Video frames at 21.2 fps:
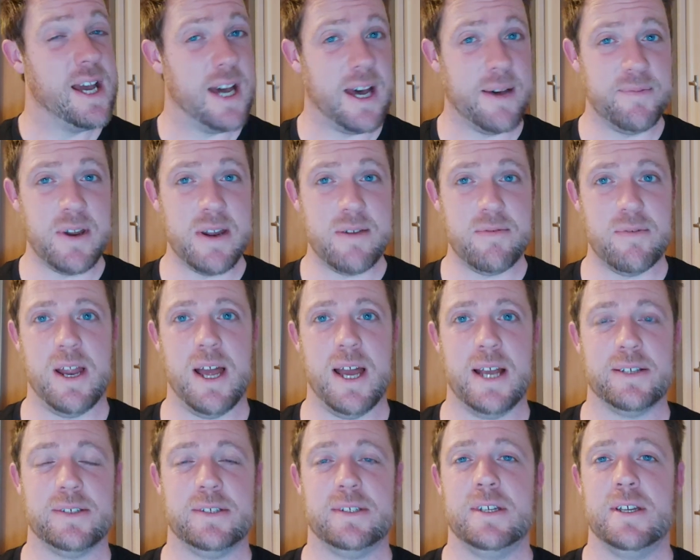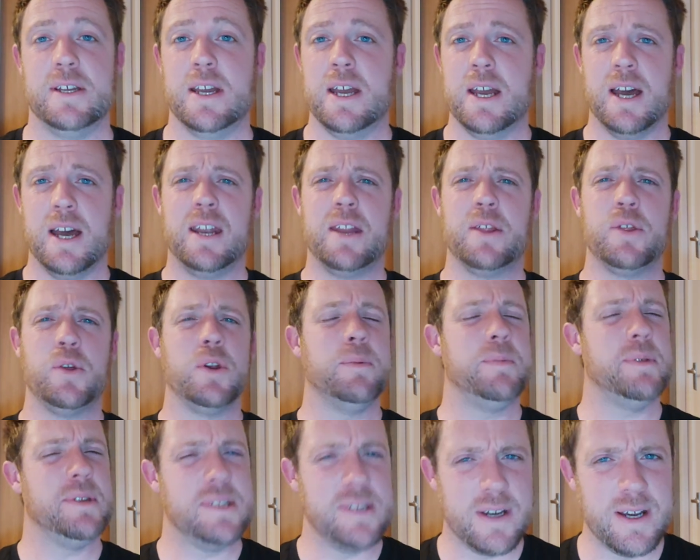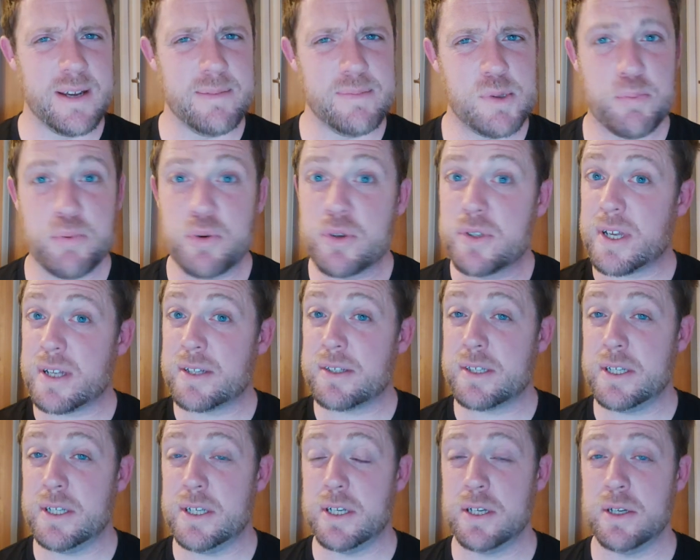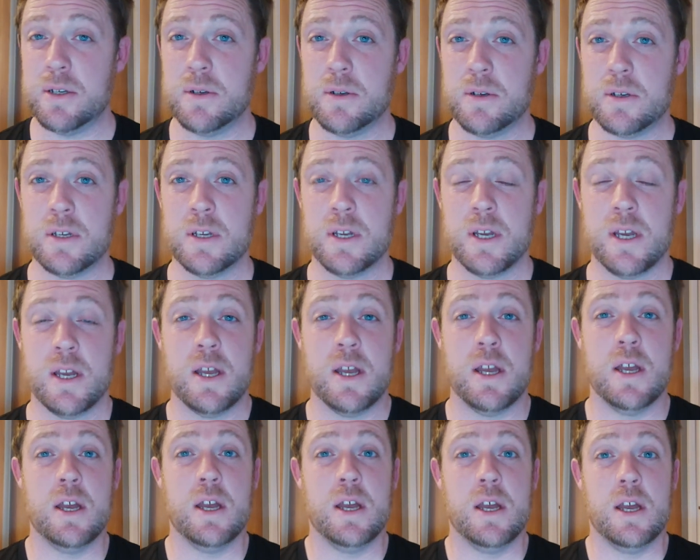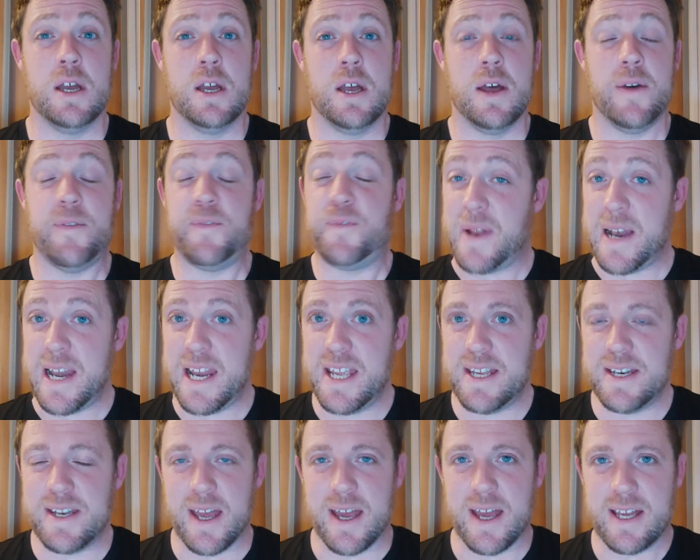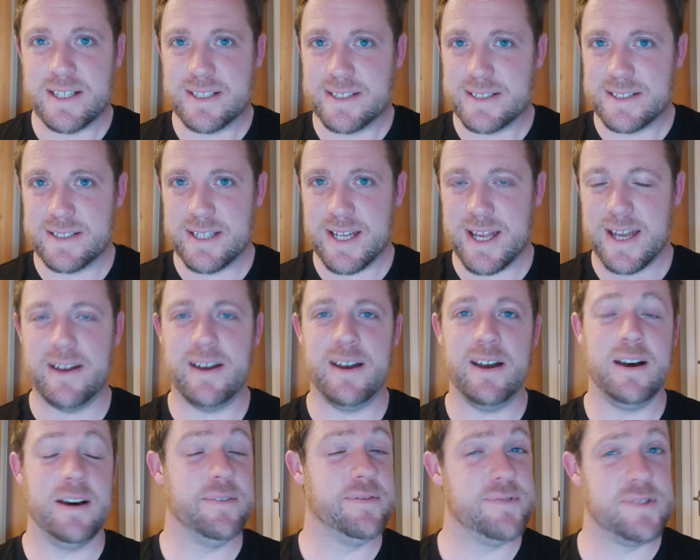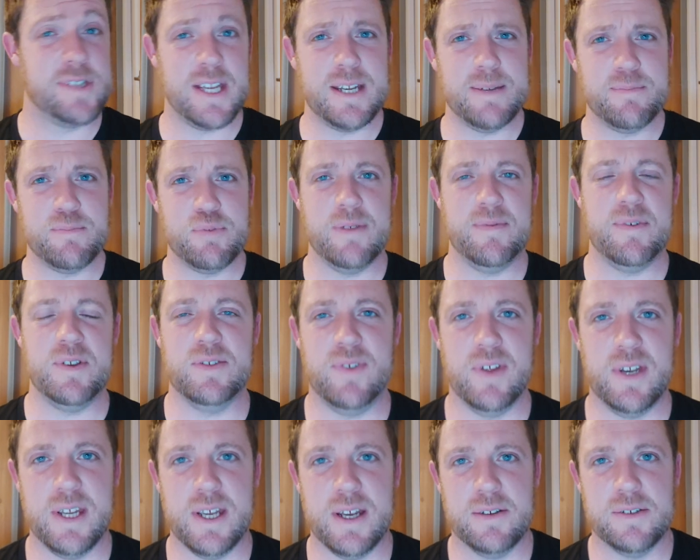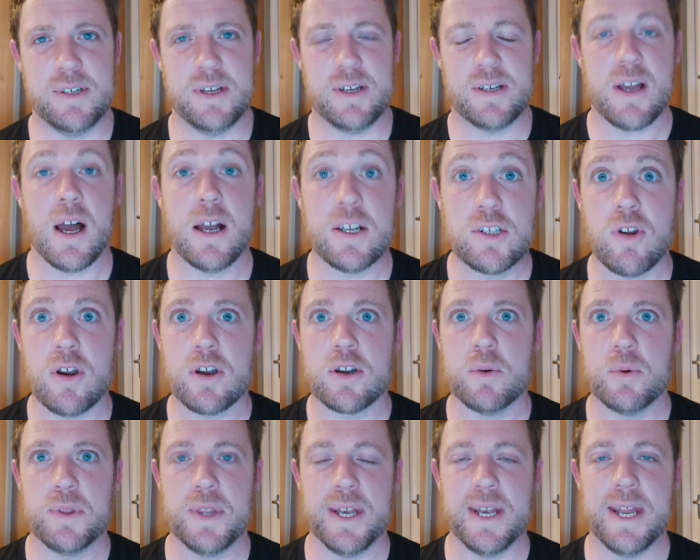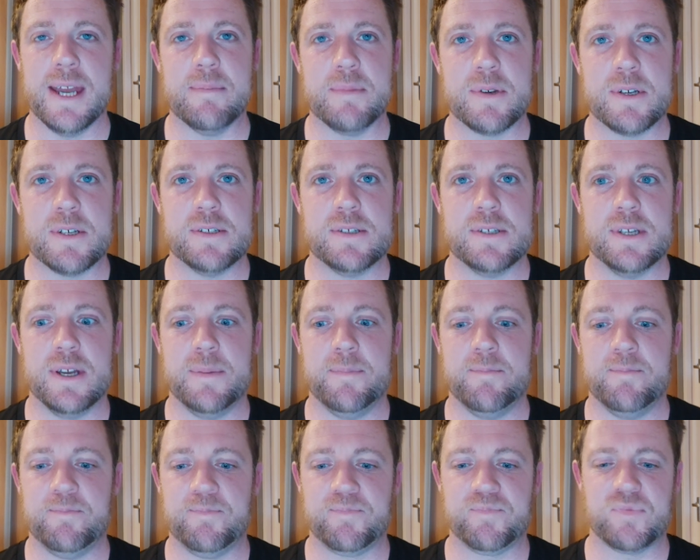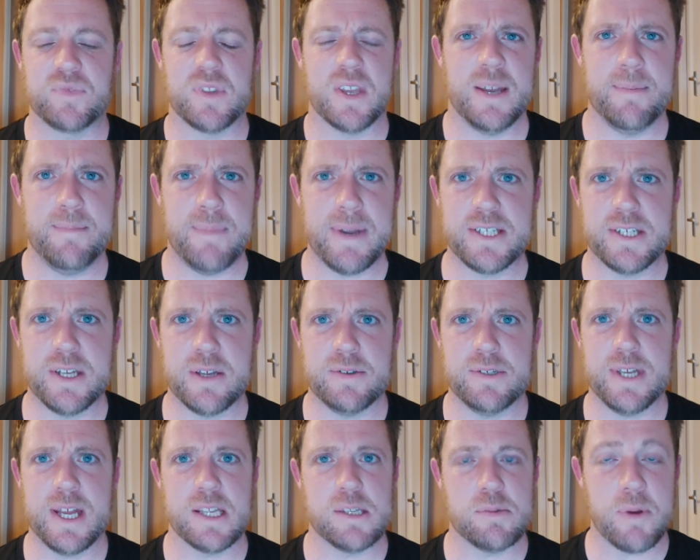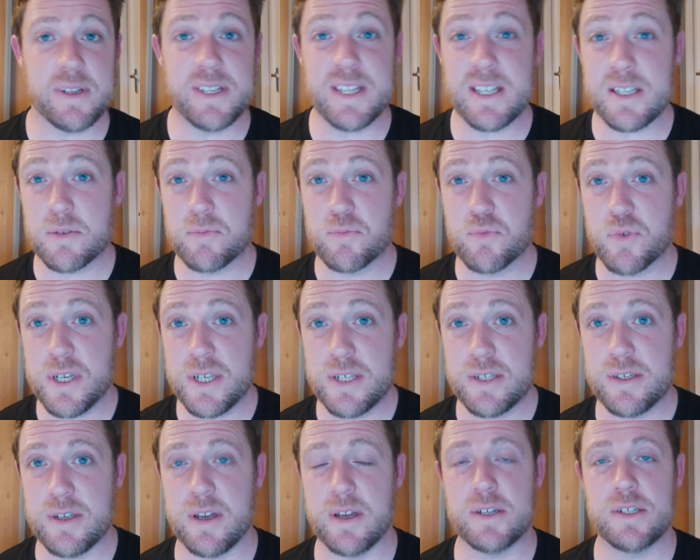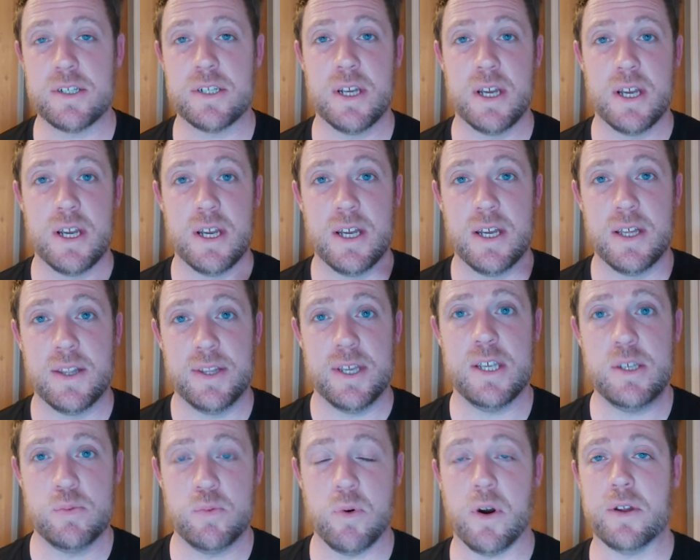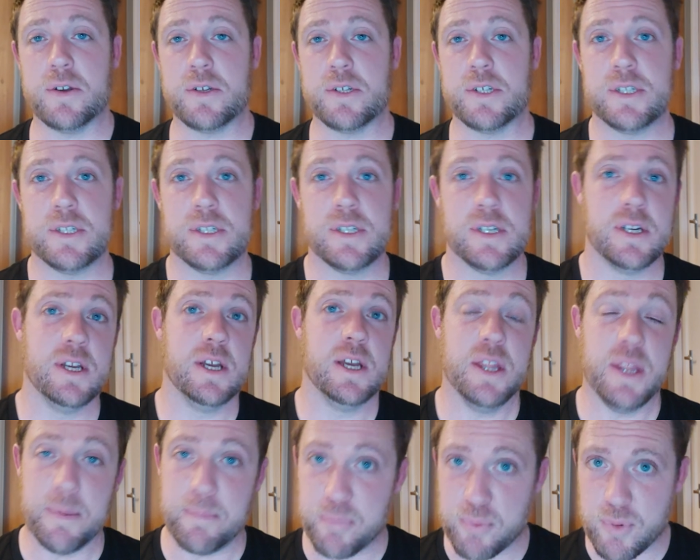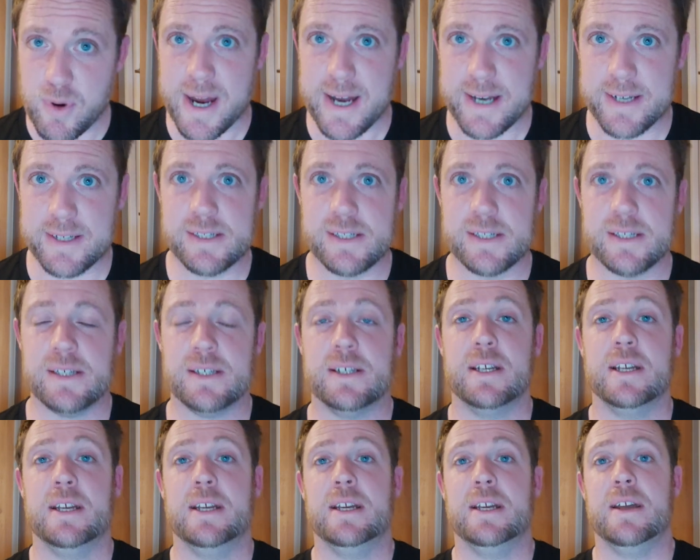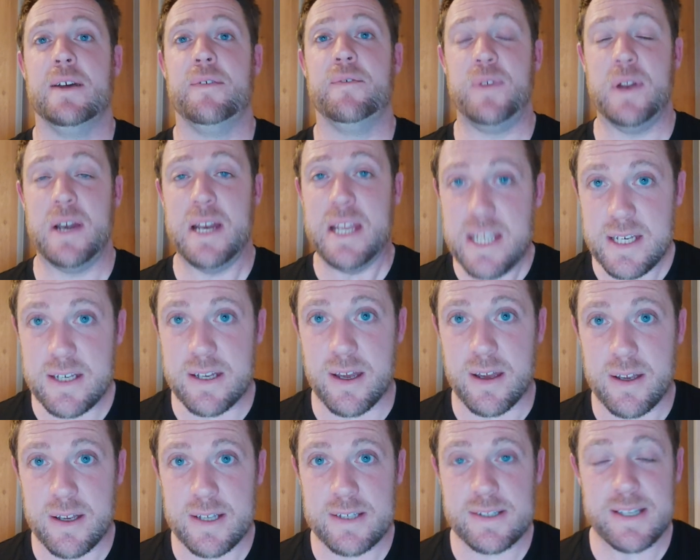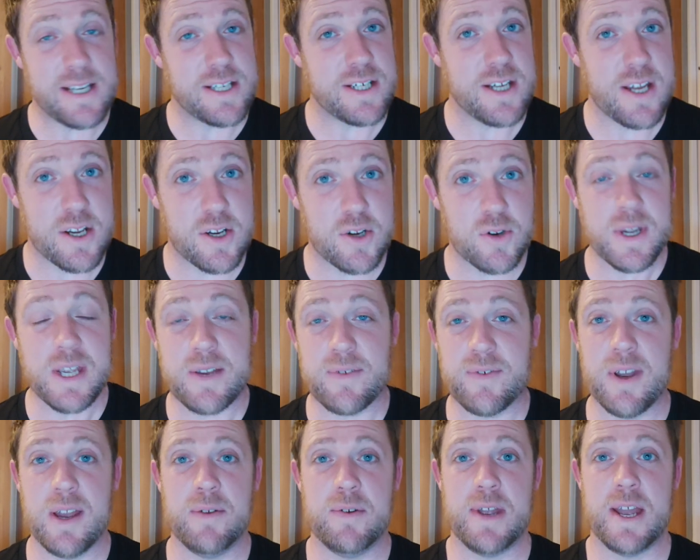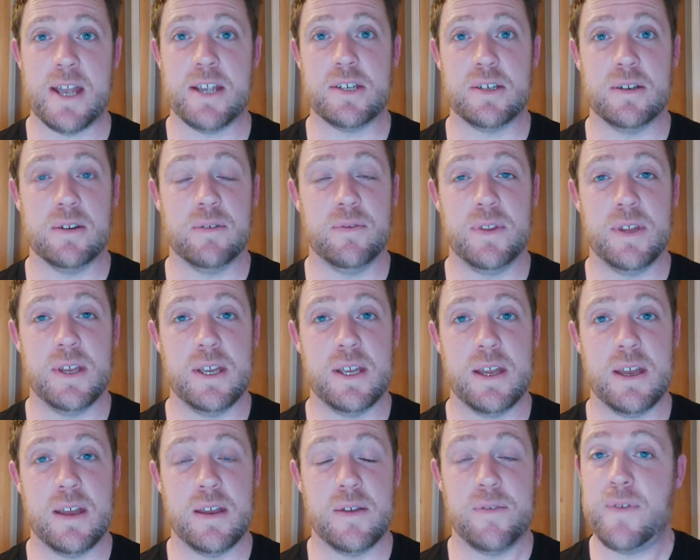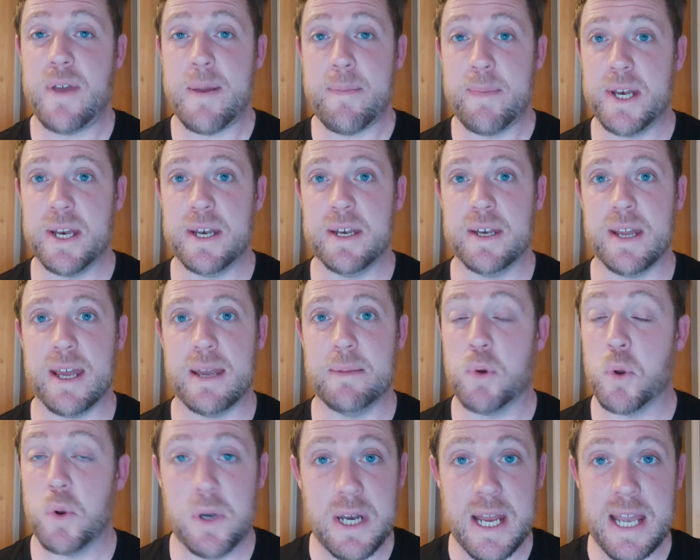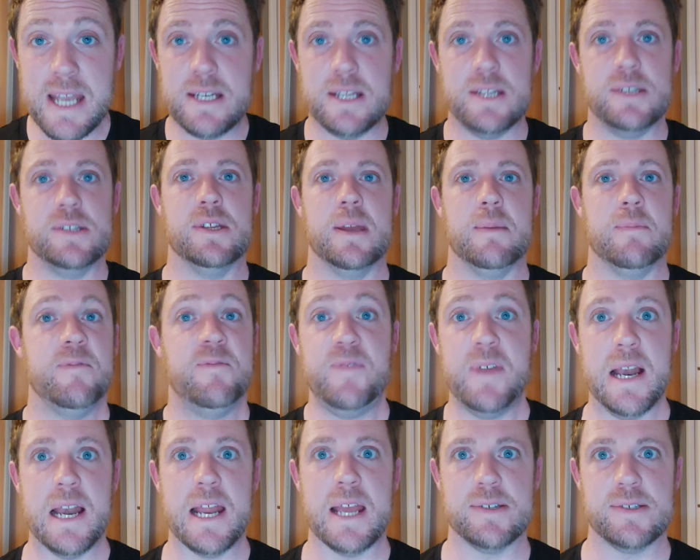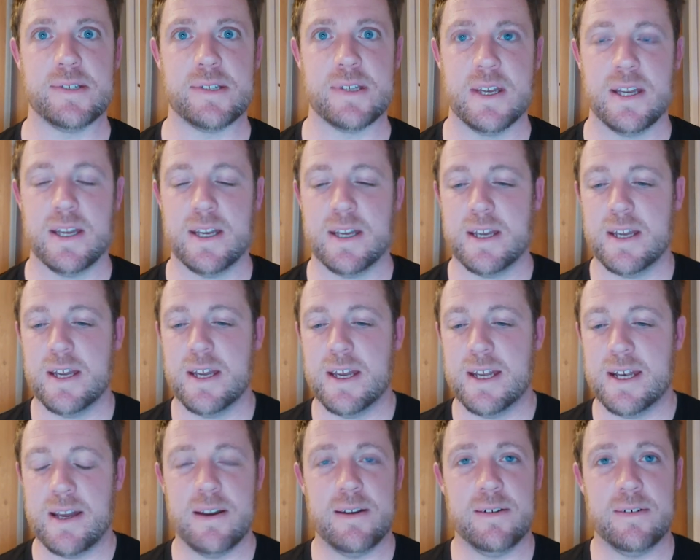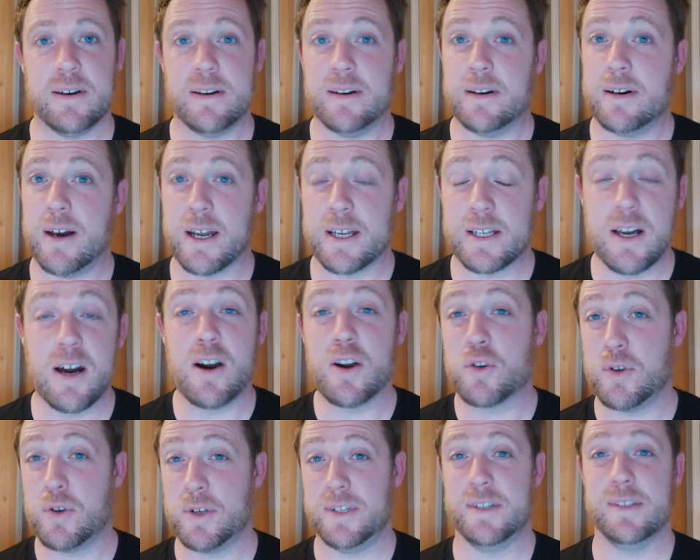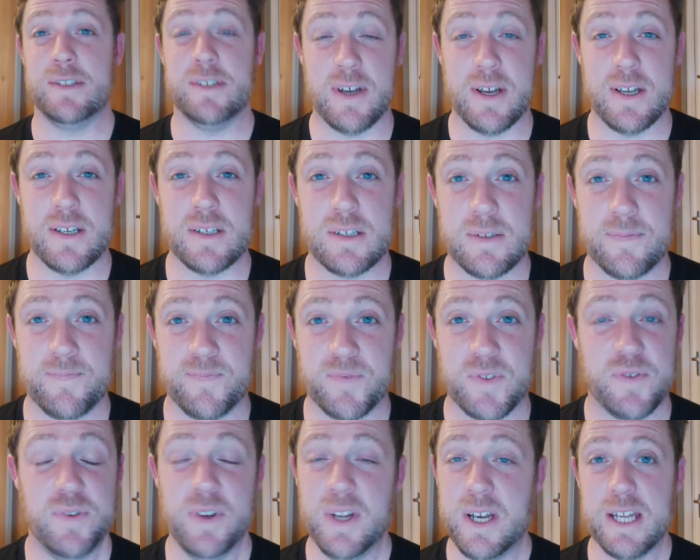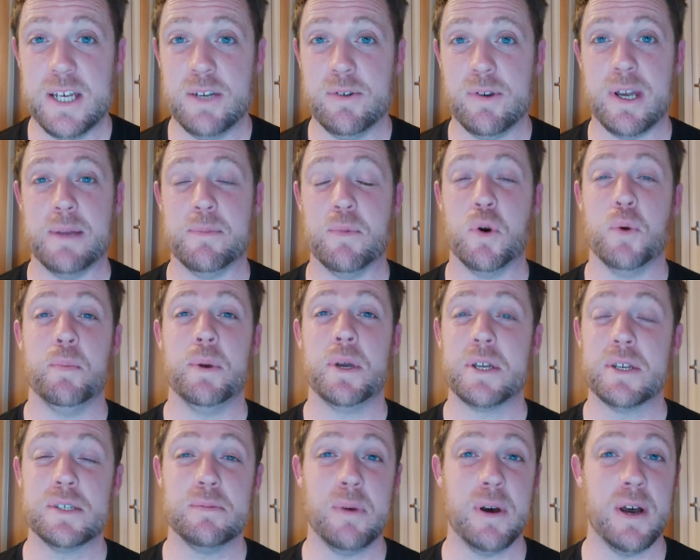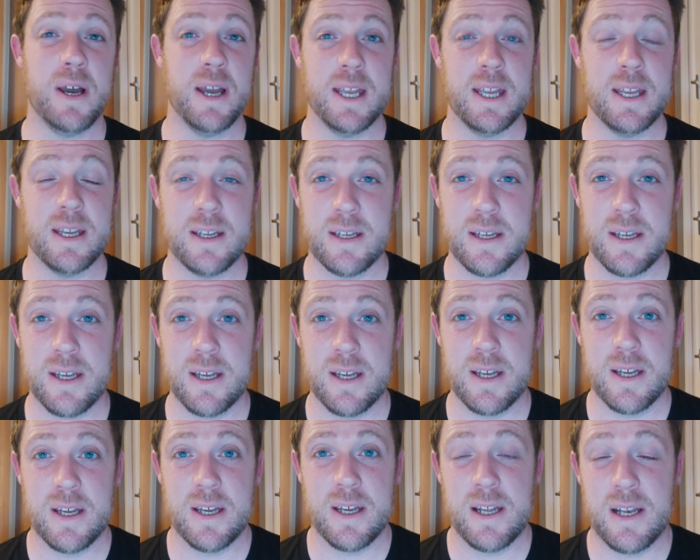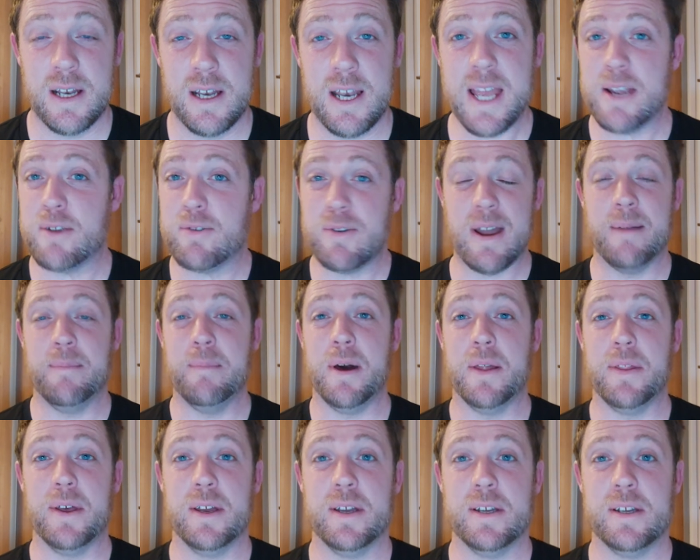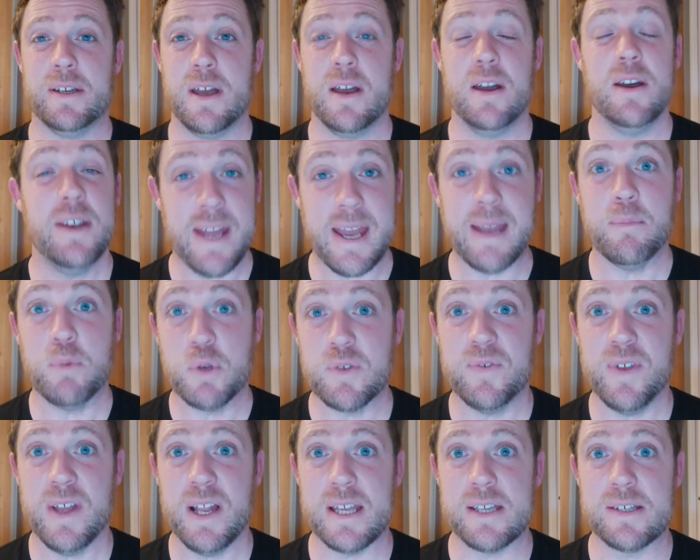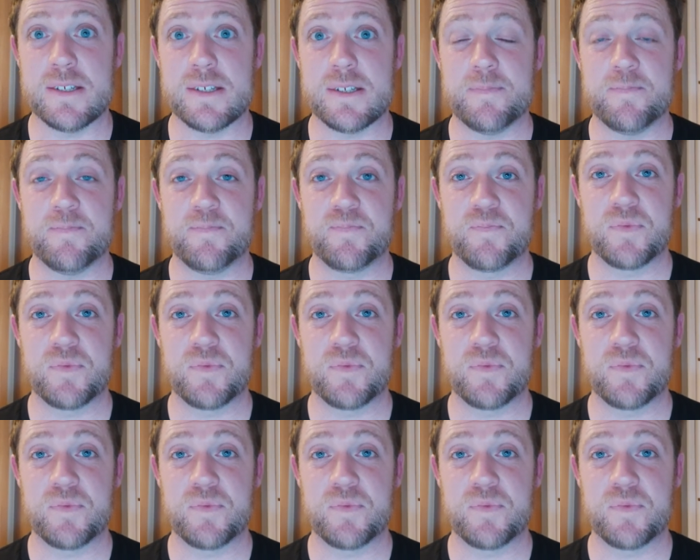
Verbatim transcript: I'm very relaxed. I thought it'd be time to present to you Phylida. Now, I've said in previous videos, I, I struggle with the name because um, it makes no sense, but I did some research. This watch, the brand Phylida, is actually a Greek variation of the feminine name or lady's name, Phyllis. Now, I can't criticize Phylida anymore because my late grandmother, her name was Phyllis.